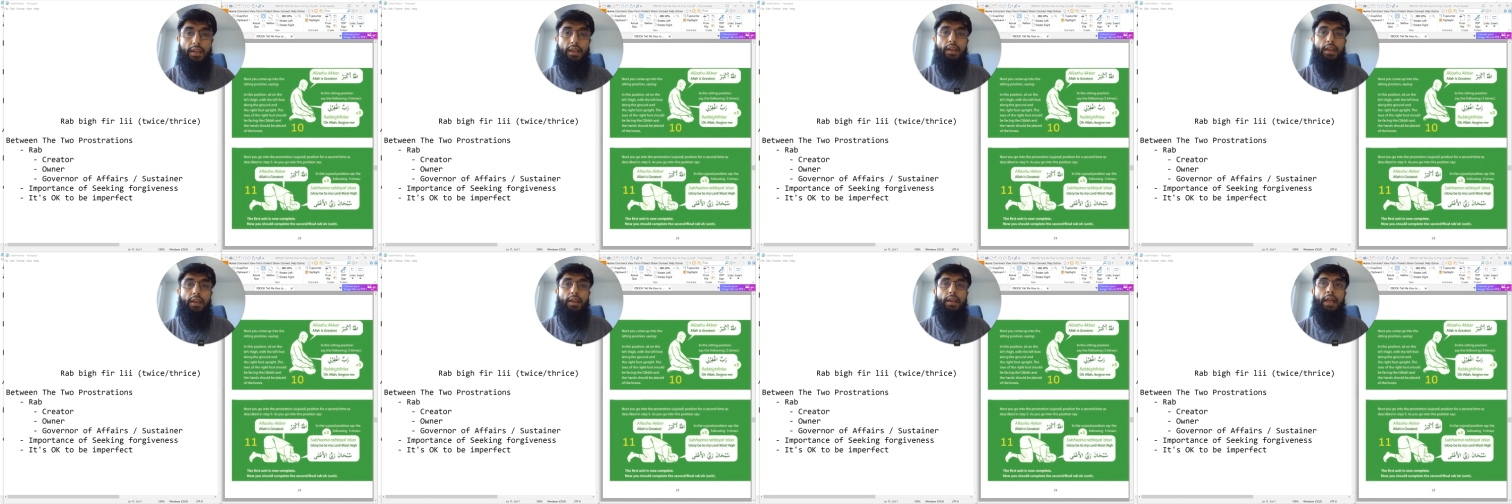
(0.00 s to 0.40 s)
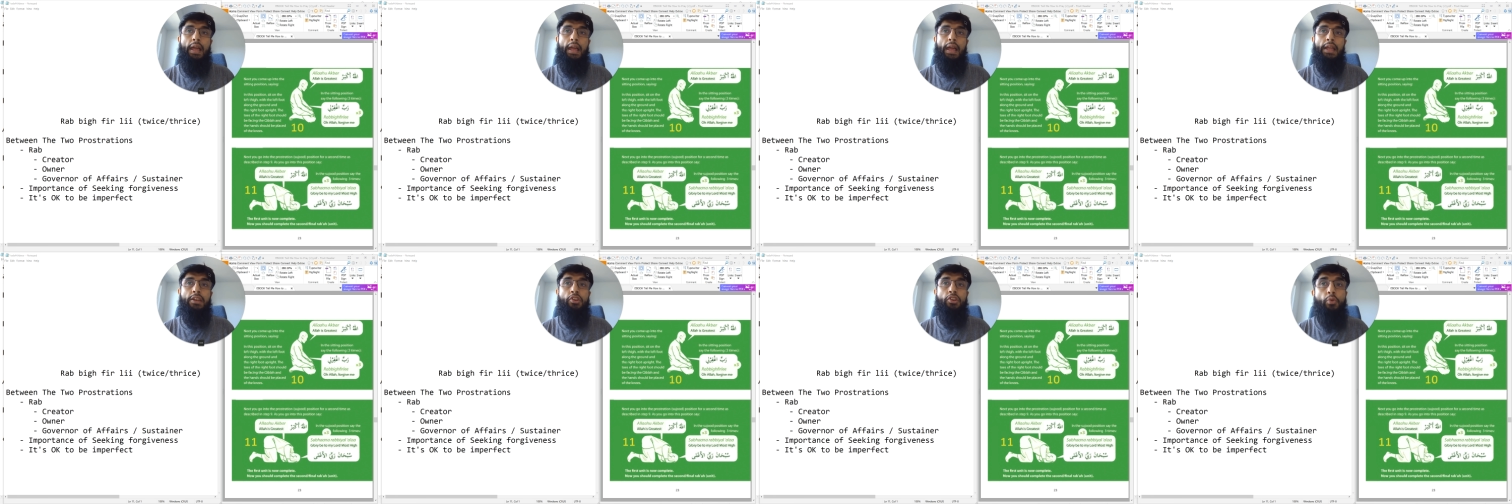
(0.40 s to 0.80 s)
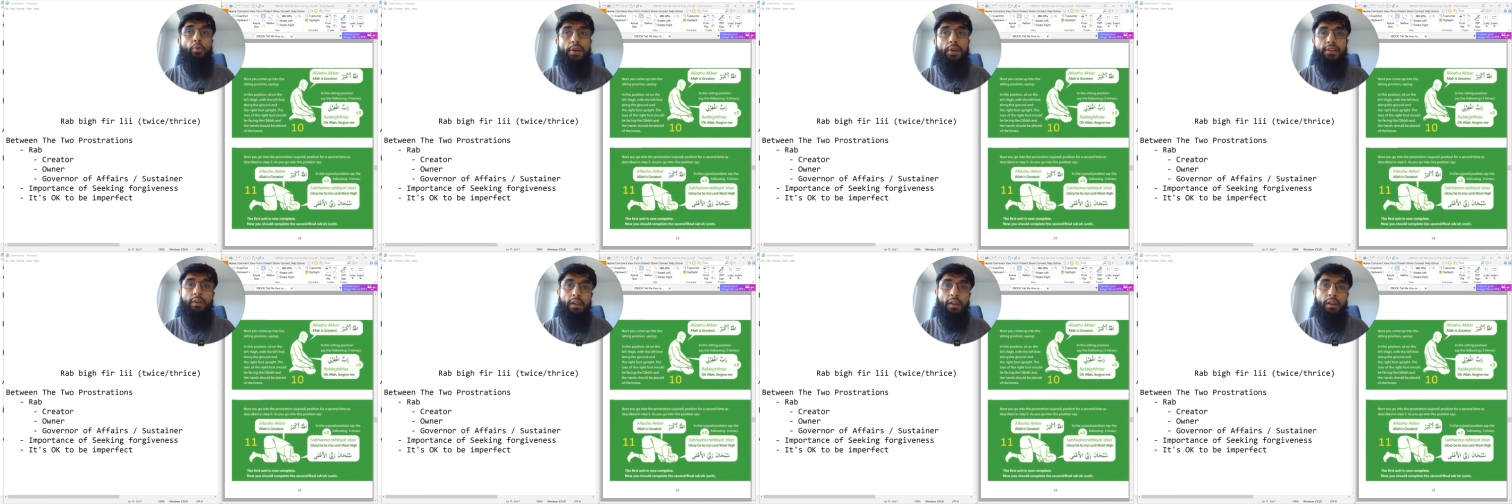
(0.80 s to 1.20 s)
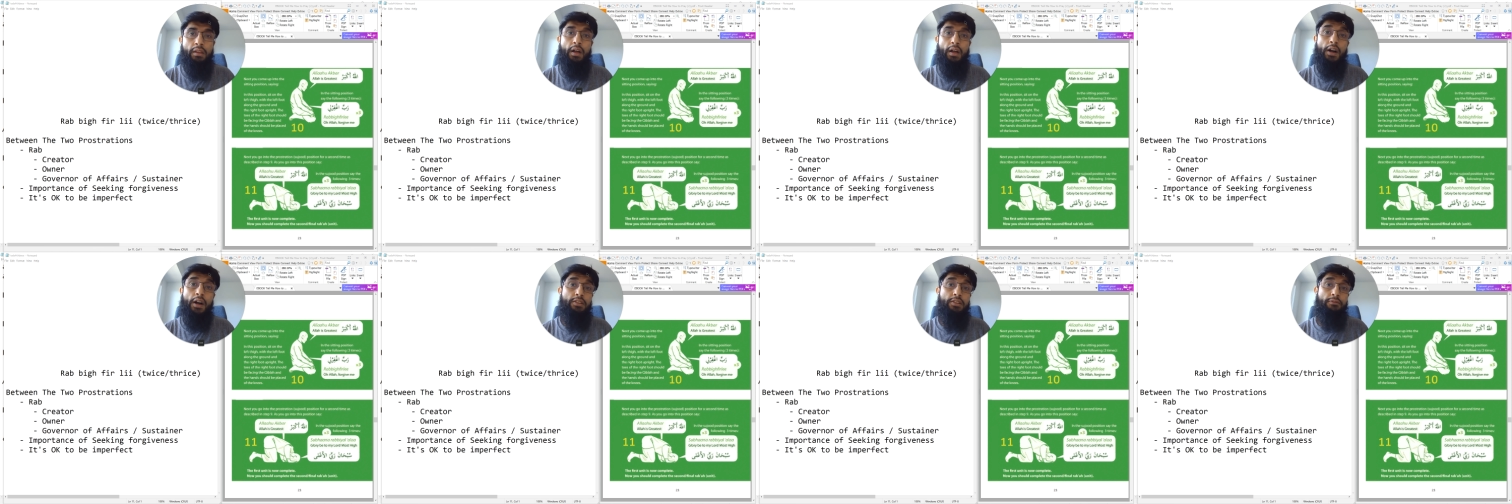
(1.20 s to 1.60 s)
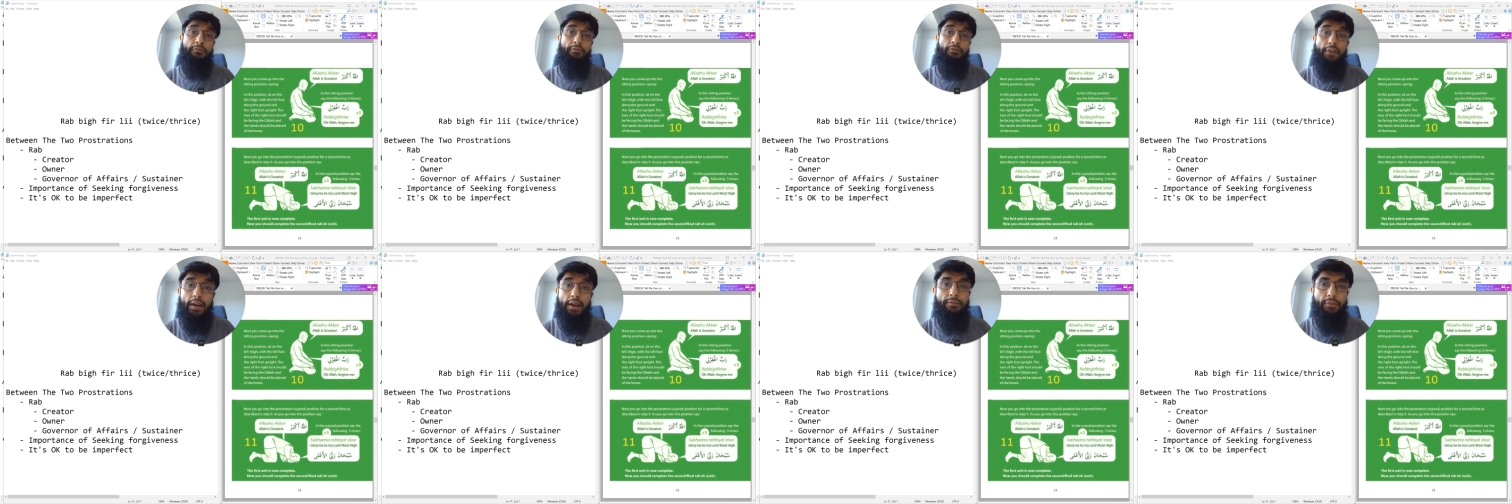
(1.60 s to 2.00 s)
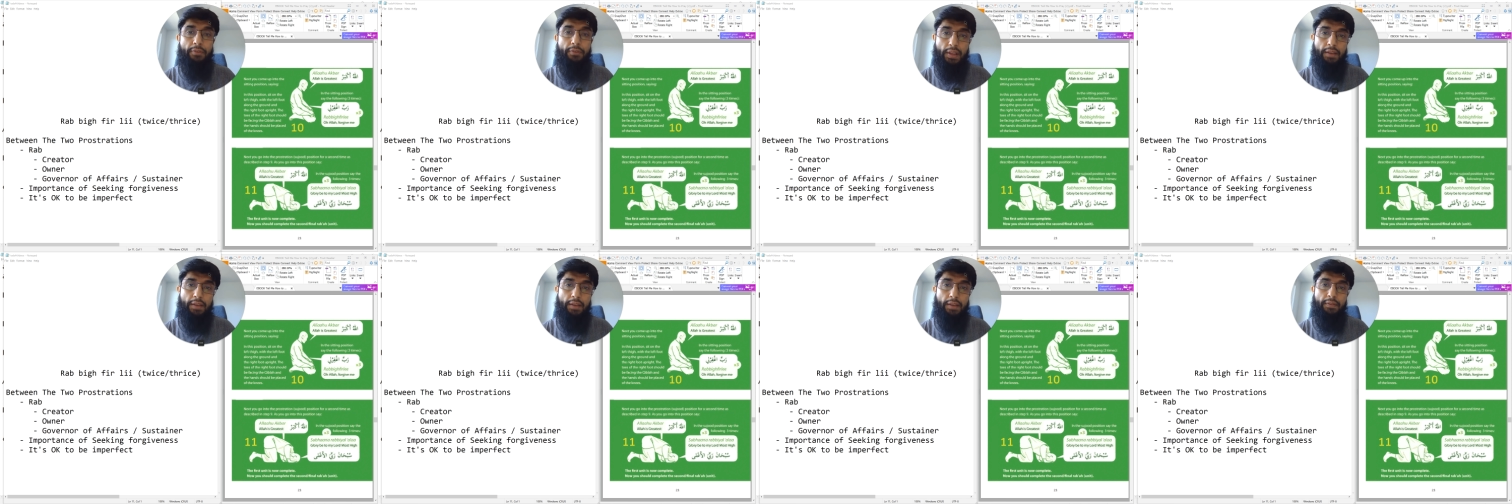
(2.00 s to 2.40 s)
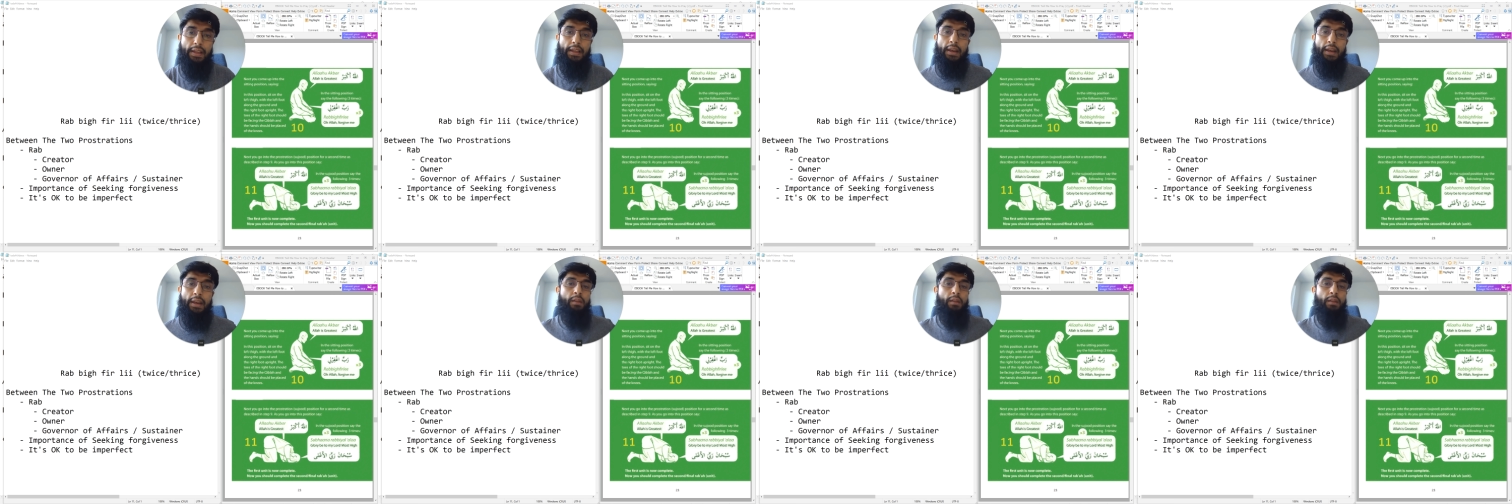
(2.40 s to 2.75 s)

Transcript: and knowing that Allah is very forgiving and Allah